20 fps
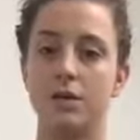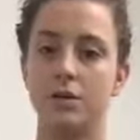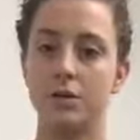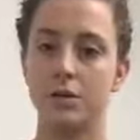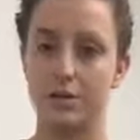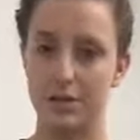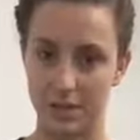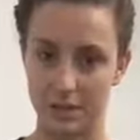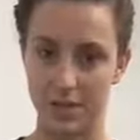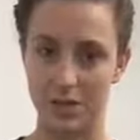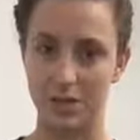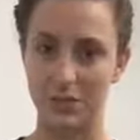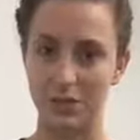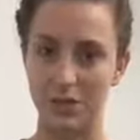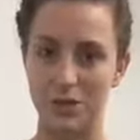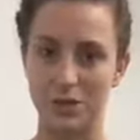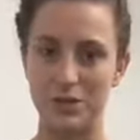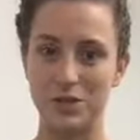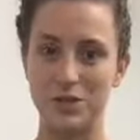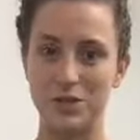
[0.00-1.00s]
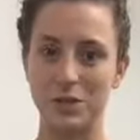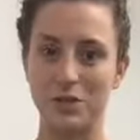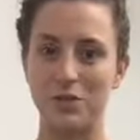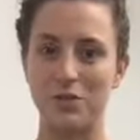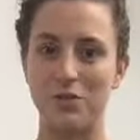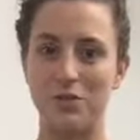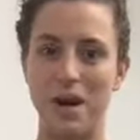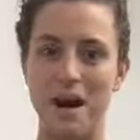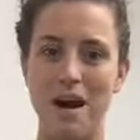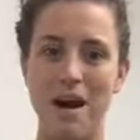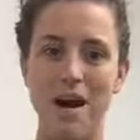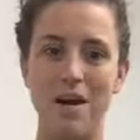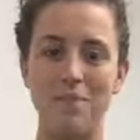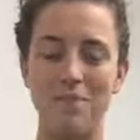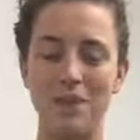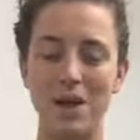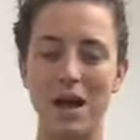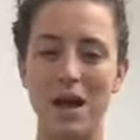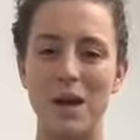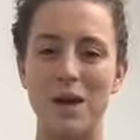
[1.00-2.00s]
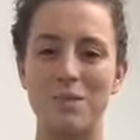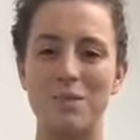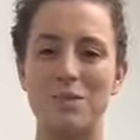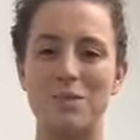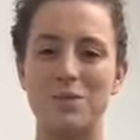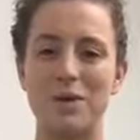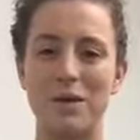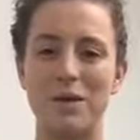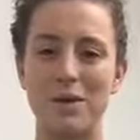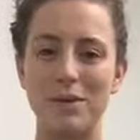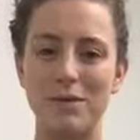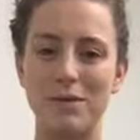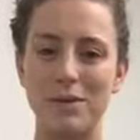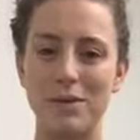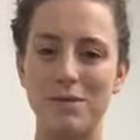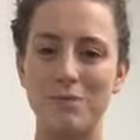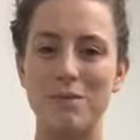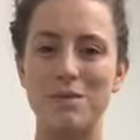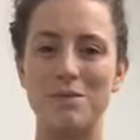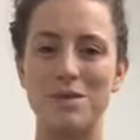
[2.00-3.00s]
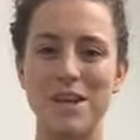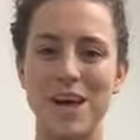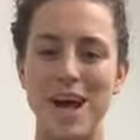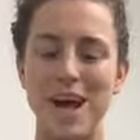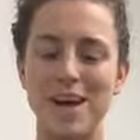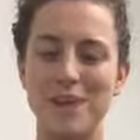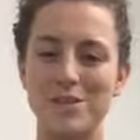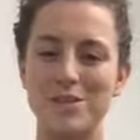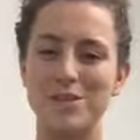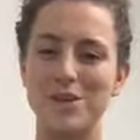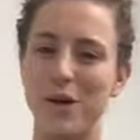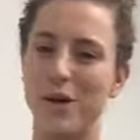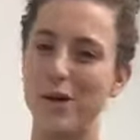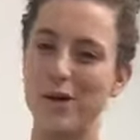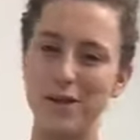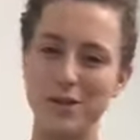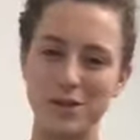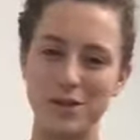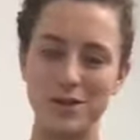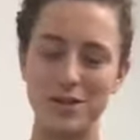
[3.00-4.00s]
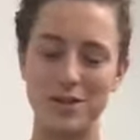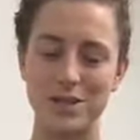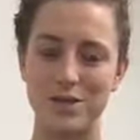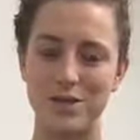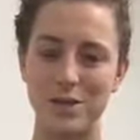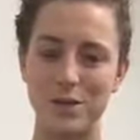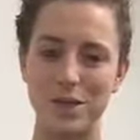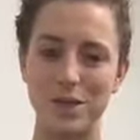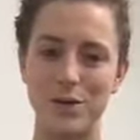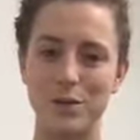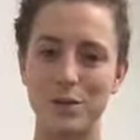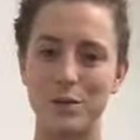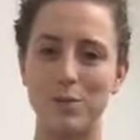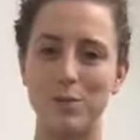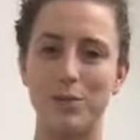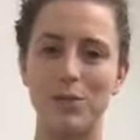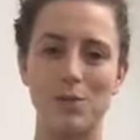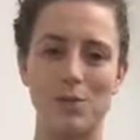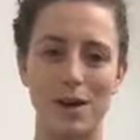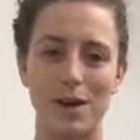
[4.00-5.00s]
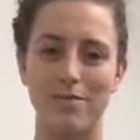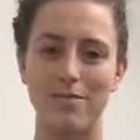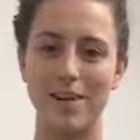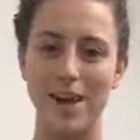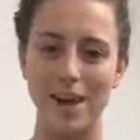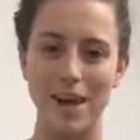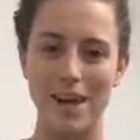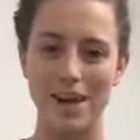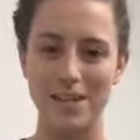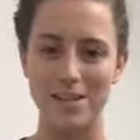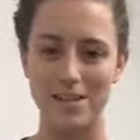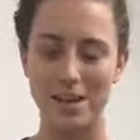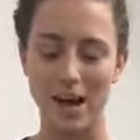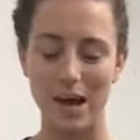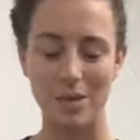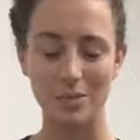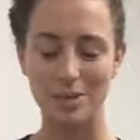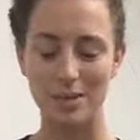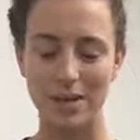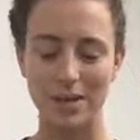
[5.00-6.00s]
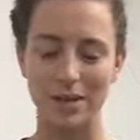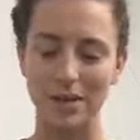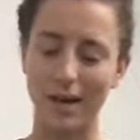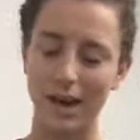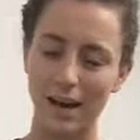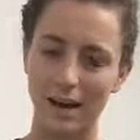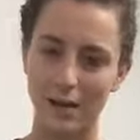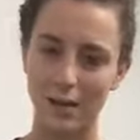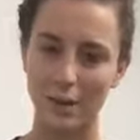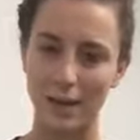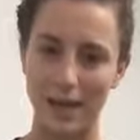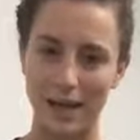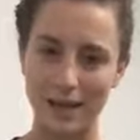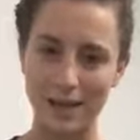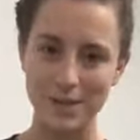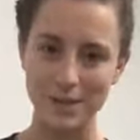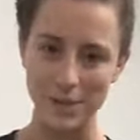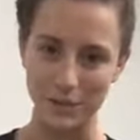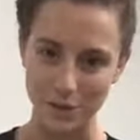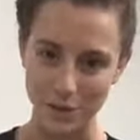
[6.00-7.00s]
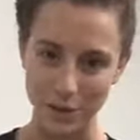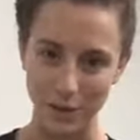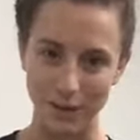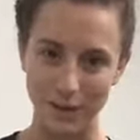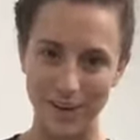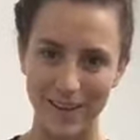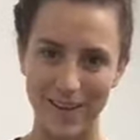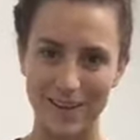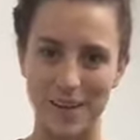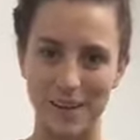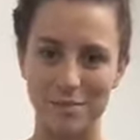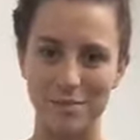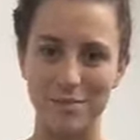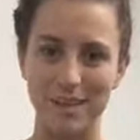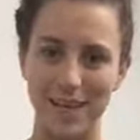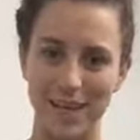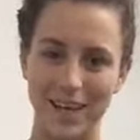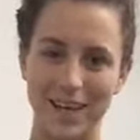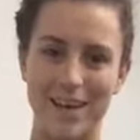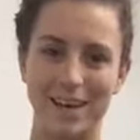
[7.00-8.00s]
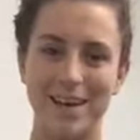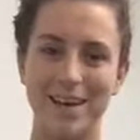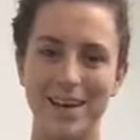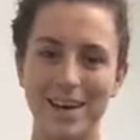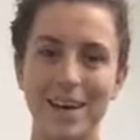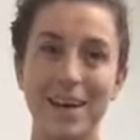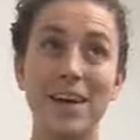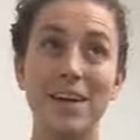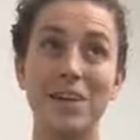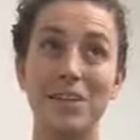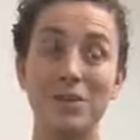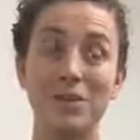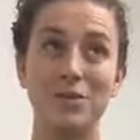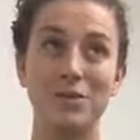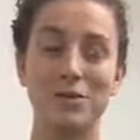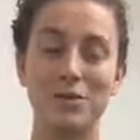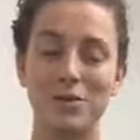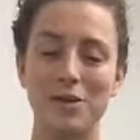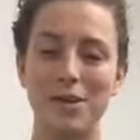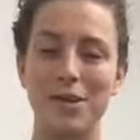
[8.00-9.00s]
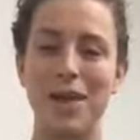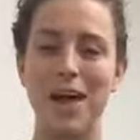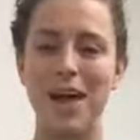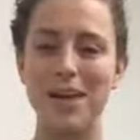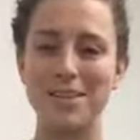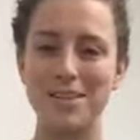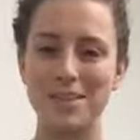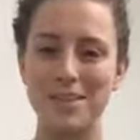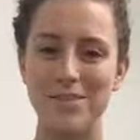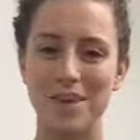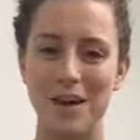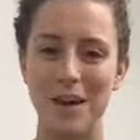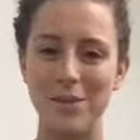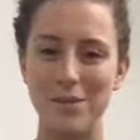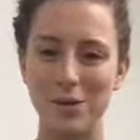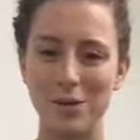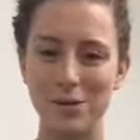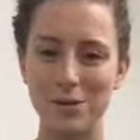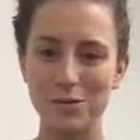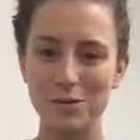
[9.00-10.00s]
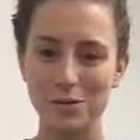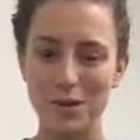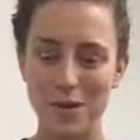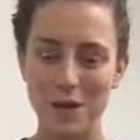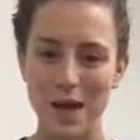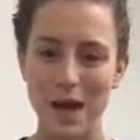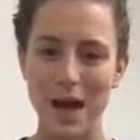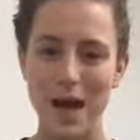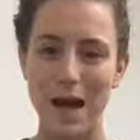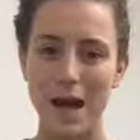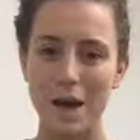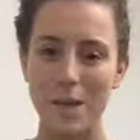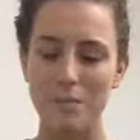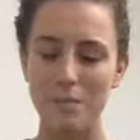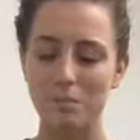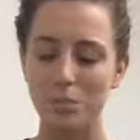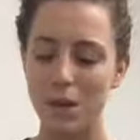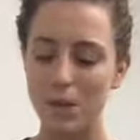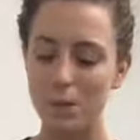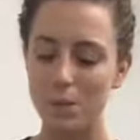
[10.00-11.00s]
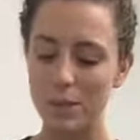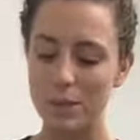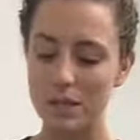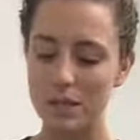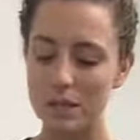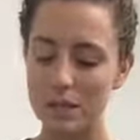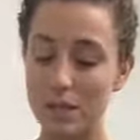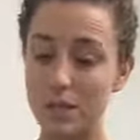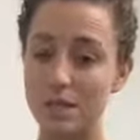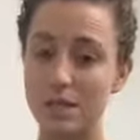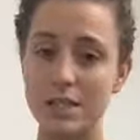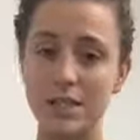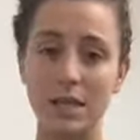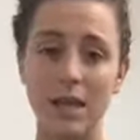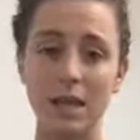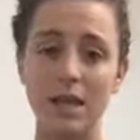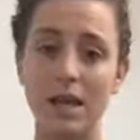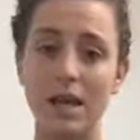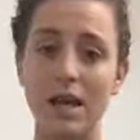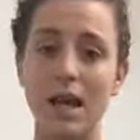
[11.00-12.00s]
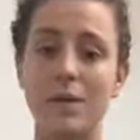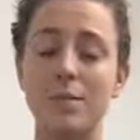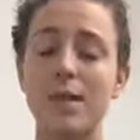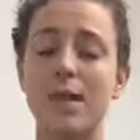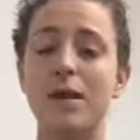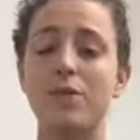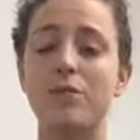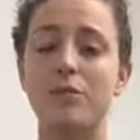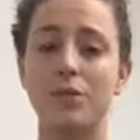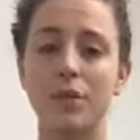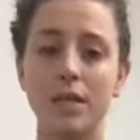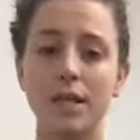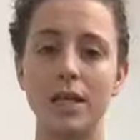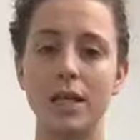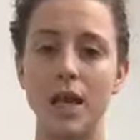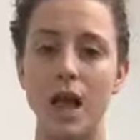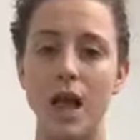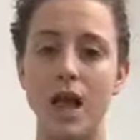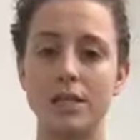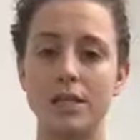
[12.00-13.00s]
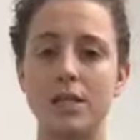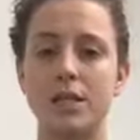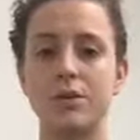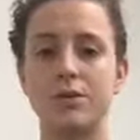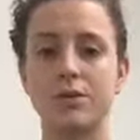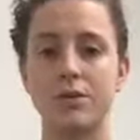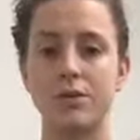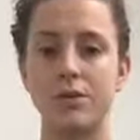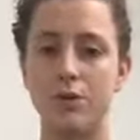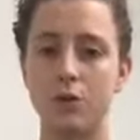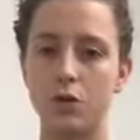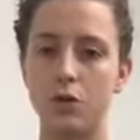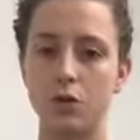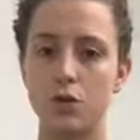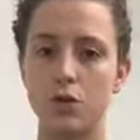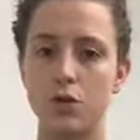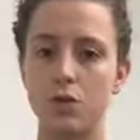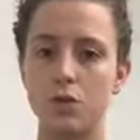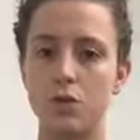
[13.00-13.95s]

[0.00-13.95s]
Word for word: successful in so far. Um, so I went for a swim today and I was going to do this video at the pool, but I ran out of time because I got carried away. So sorry that I'm in the fluoro lights of iMove. Um, but so the study that came out, I really liked it. There was a few